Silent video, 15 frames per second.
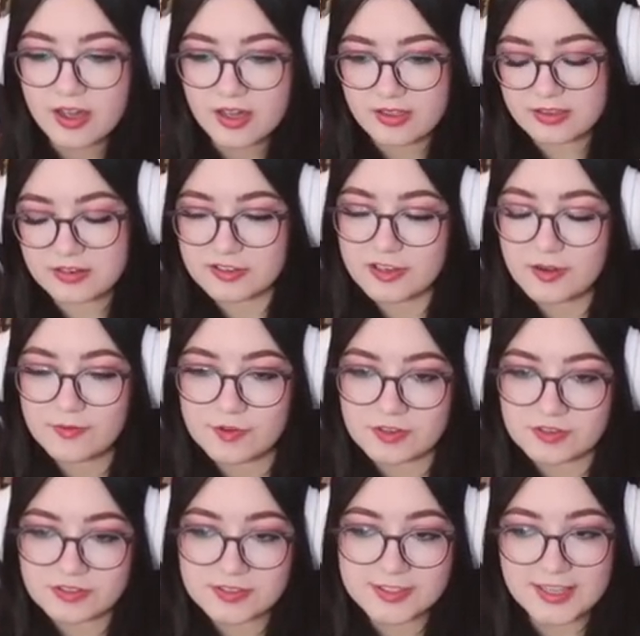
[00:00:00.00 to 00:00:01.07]
island covered
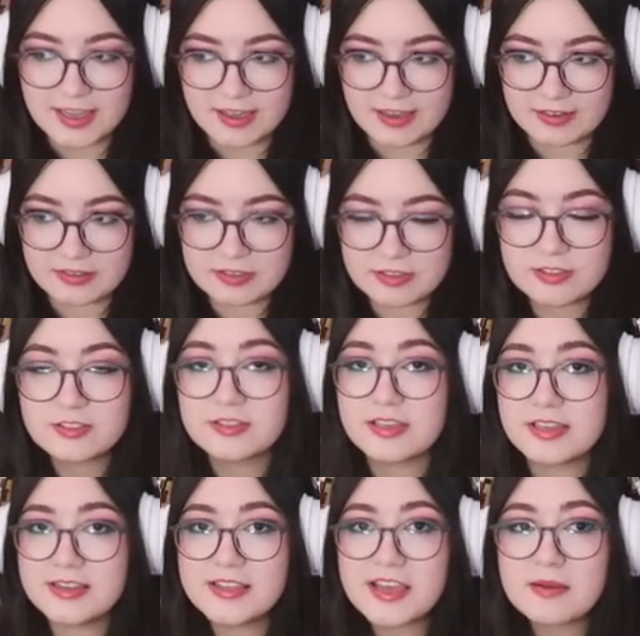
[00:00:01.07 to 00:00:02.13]
in sand,
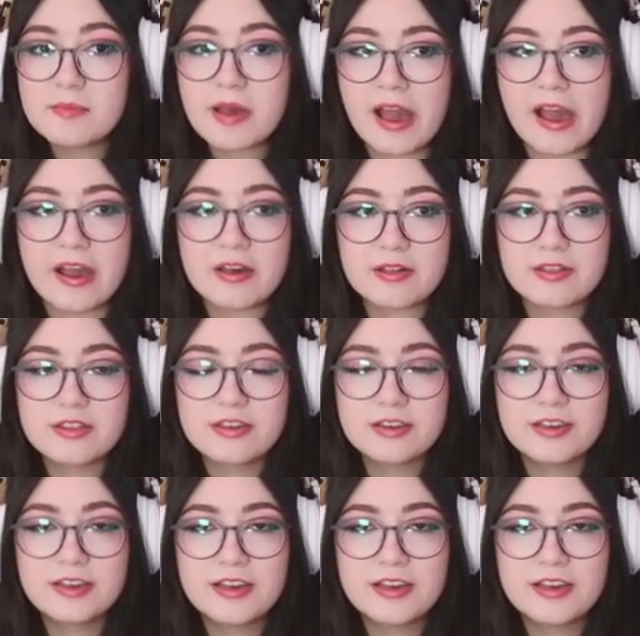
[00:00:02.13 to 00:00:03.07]
the in-game path,